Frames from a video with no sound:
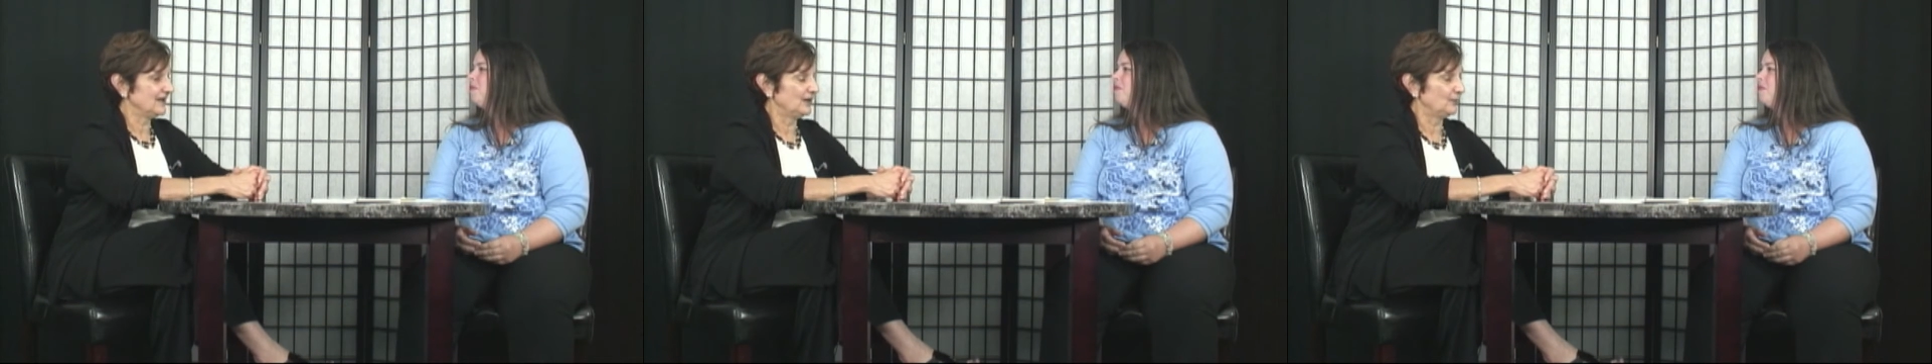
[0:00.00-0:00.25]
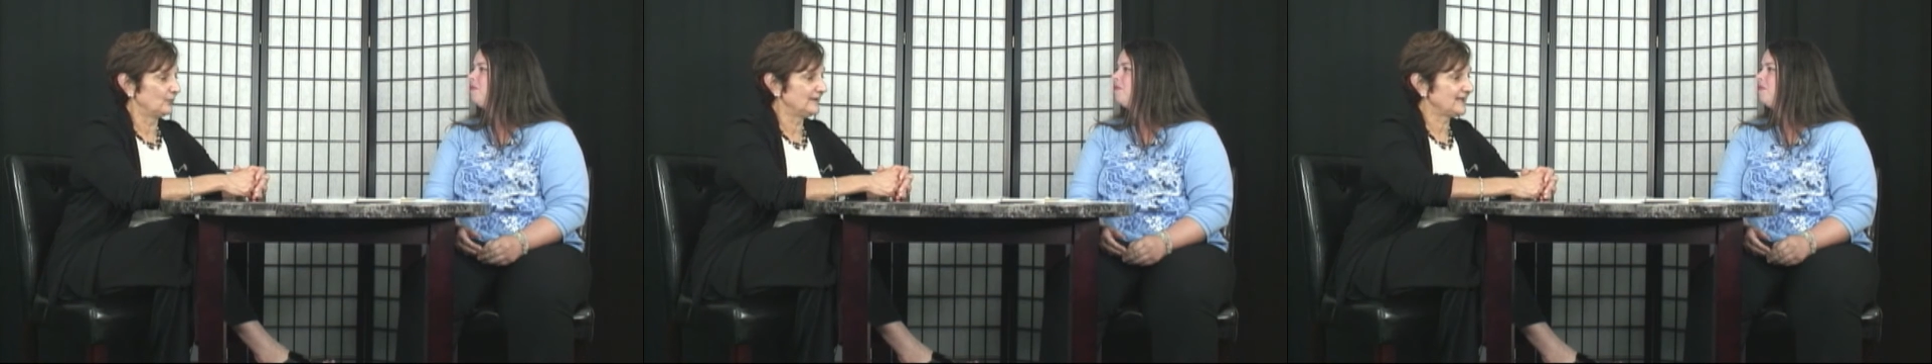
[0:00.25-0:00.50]

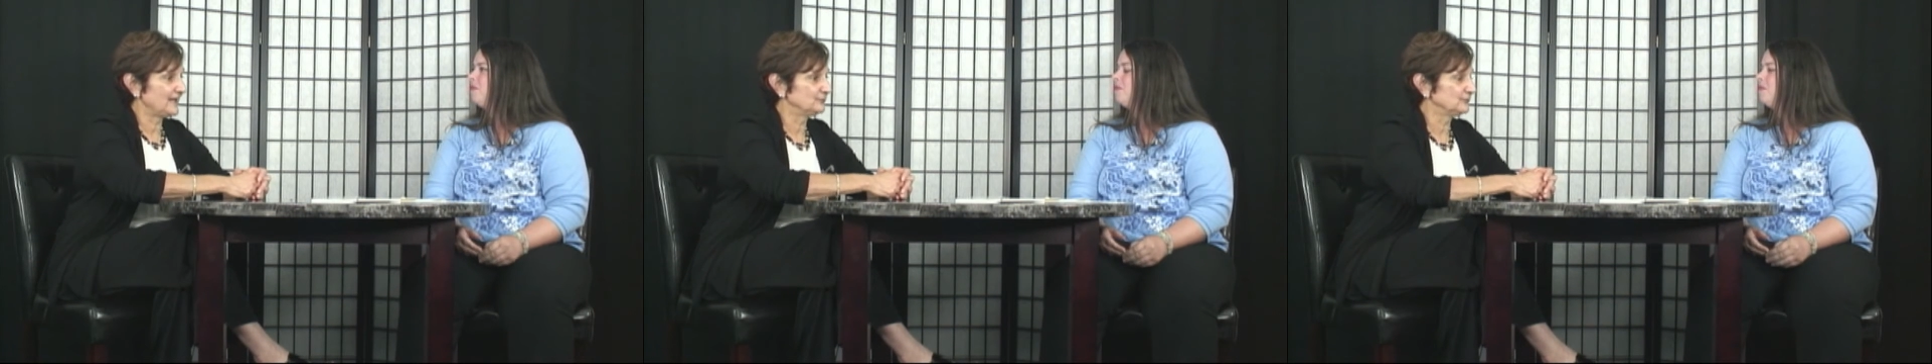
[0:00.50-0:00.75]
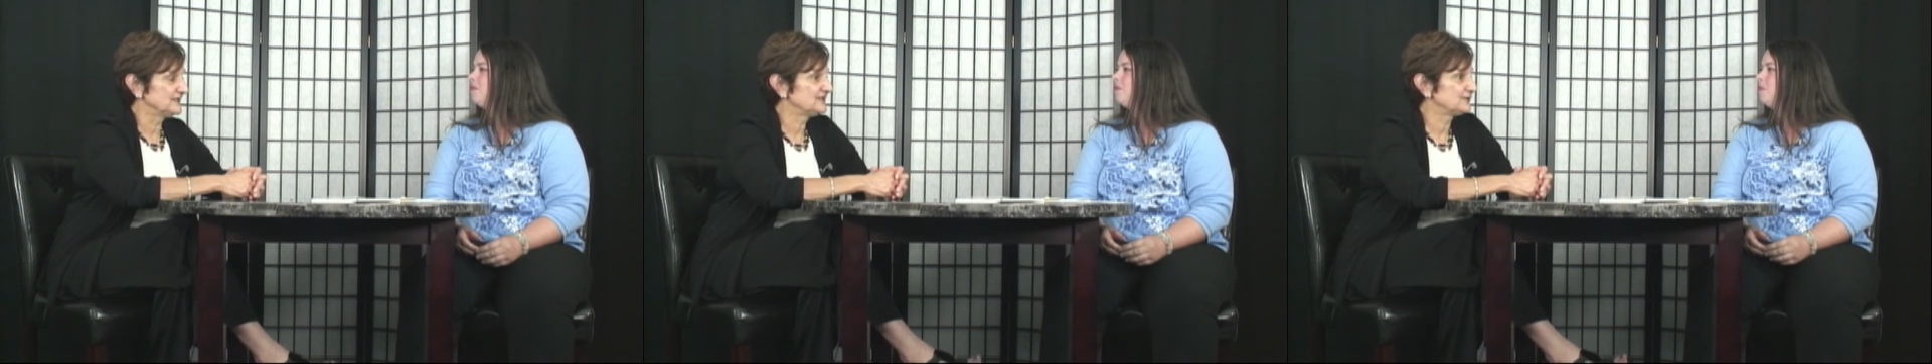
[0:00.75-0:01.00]
went on
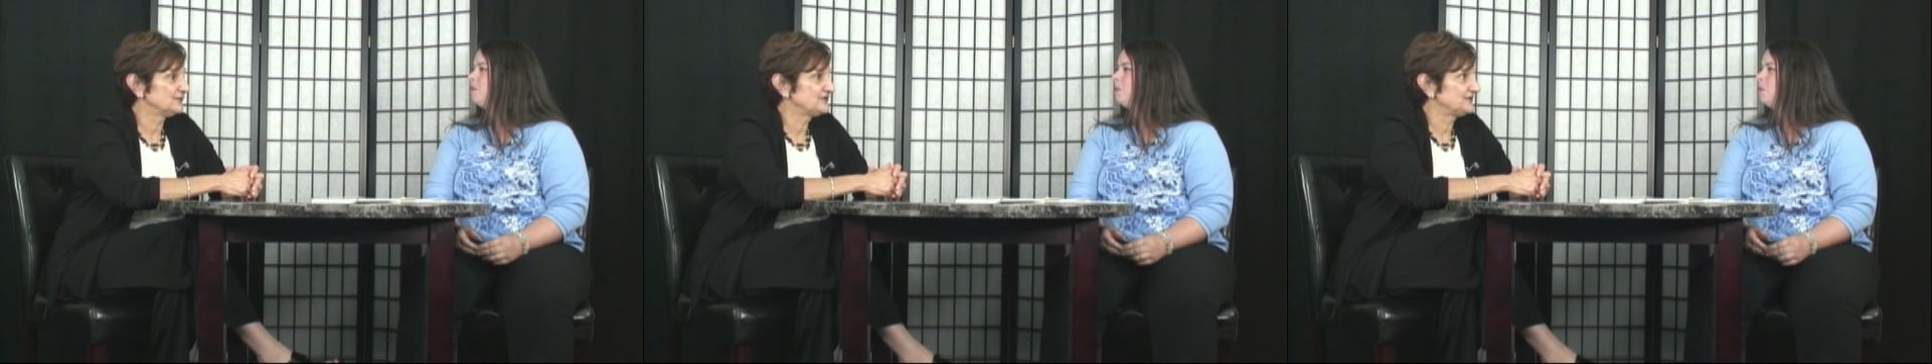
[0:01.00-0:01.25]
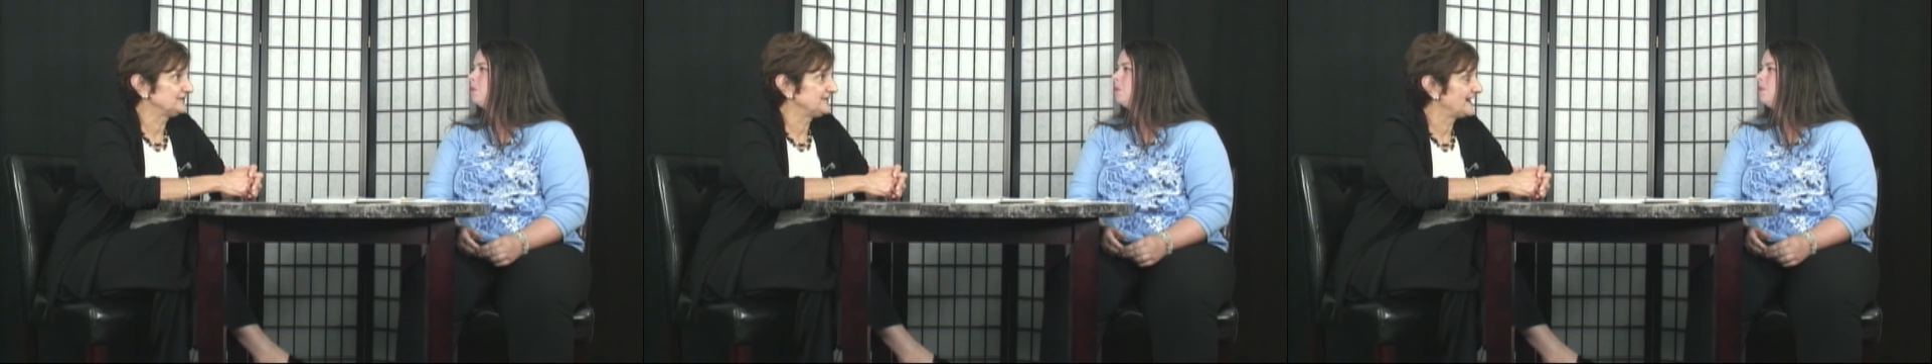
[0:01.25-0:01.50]
research
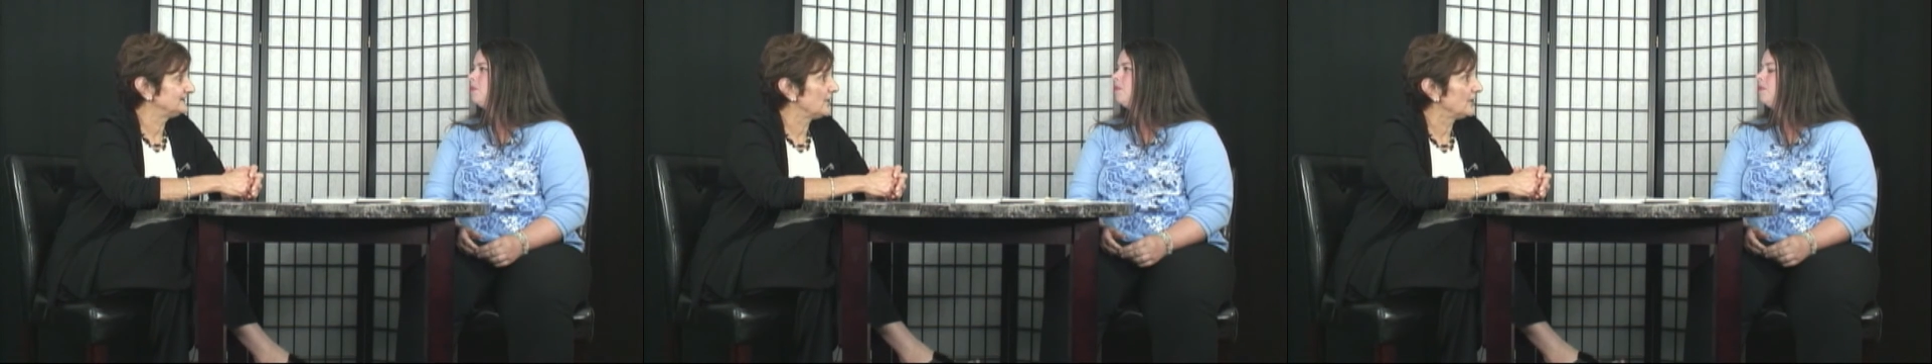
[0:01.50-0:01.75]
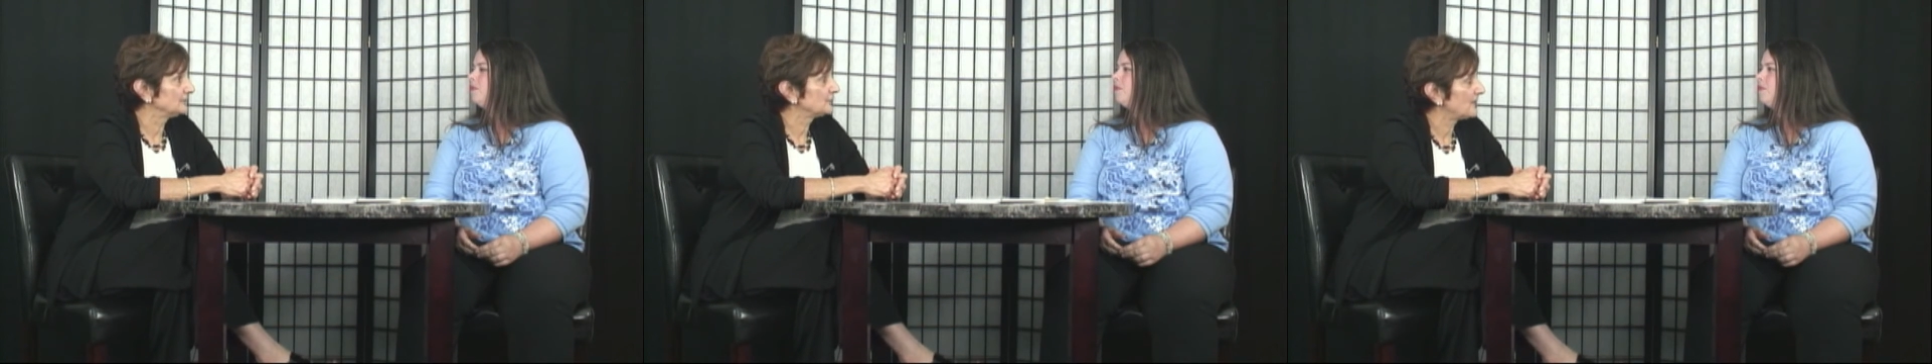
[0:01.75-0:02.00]
to find
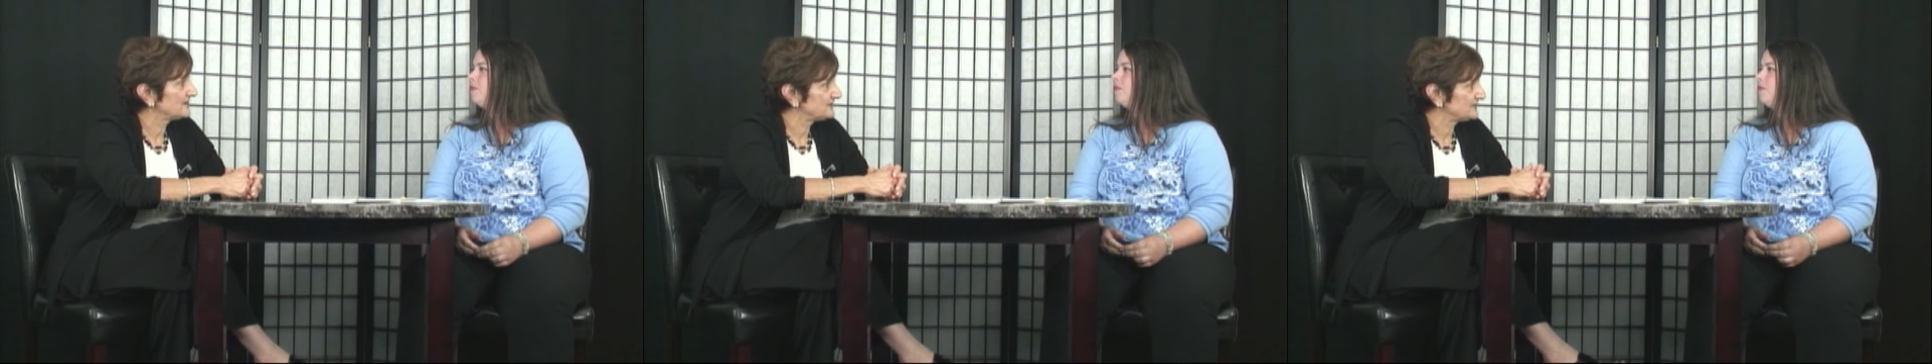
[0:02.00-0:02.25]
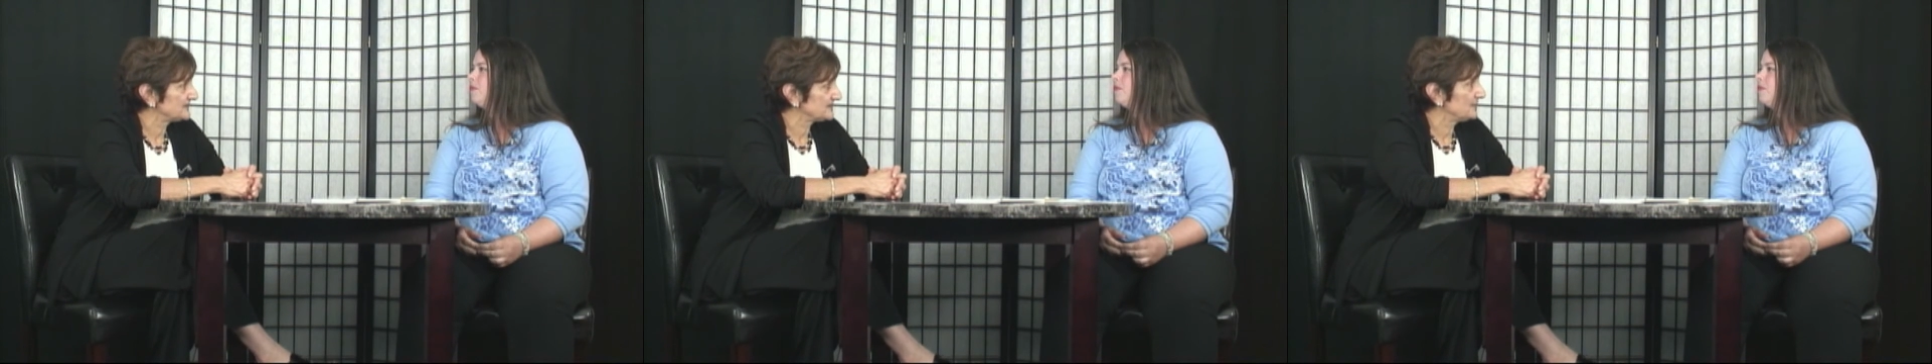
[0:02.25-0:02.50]
all the
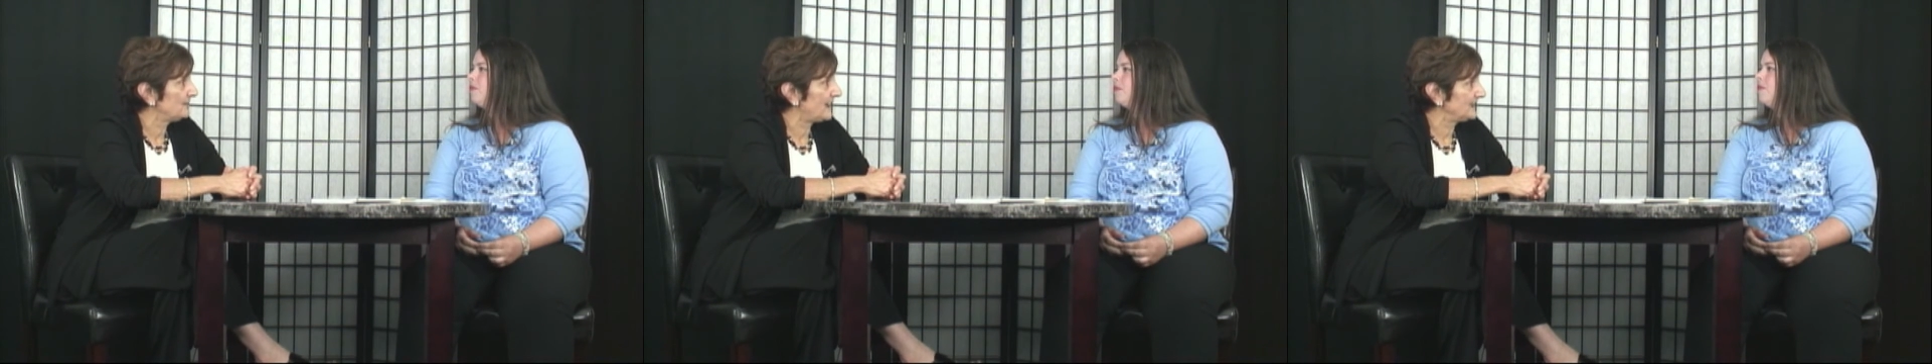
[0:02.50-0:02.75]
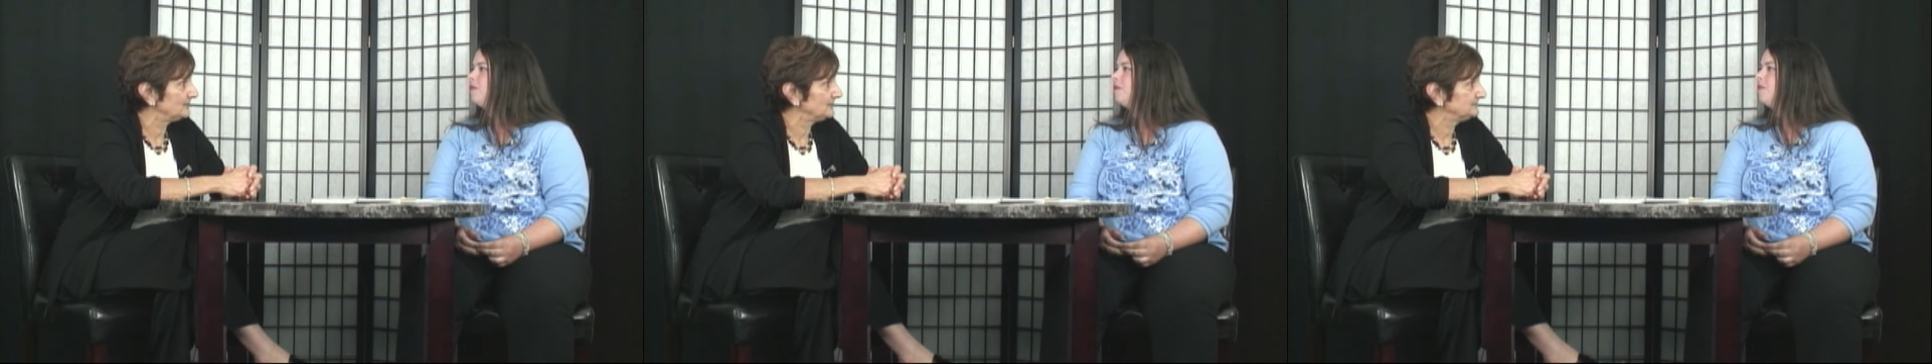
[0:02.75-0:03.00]
questions in the
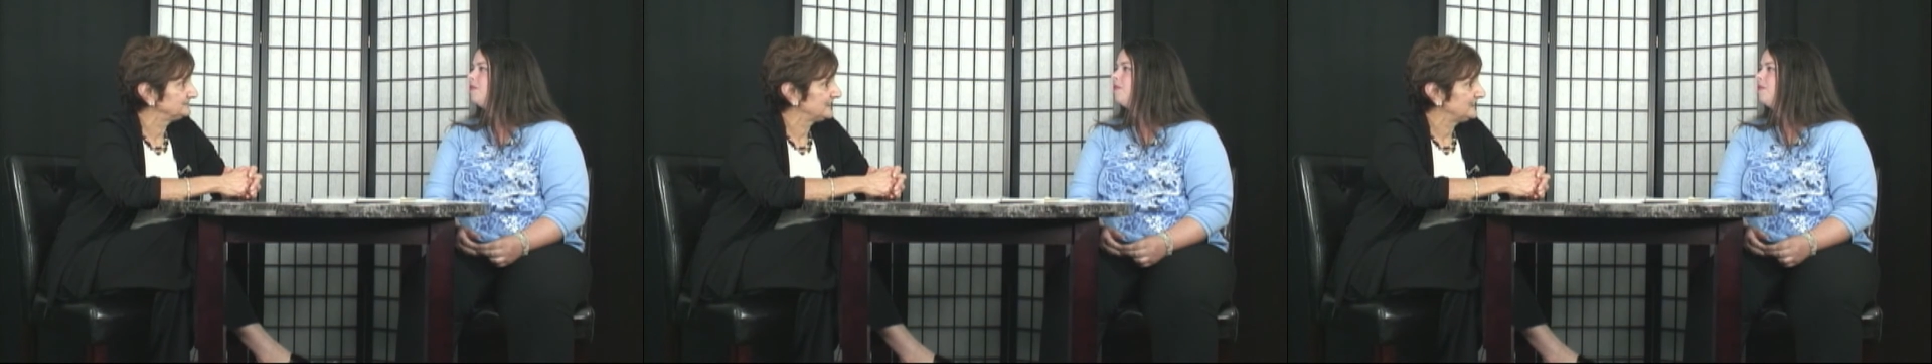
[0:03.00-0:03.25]
Bible.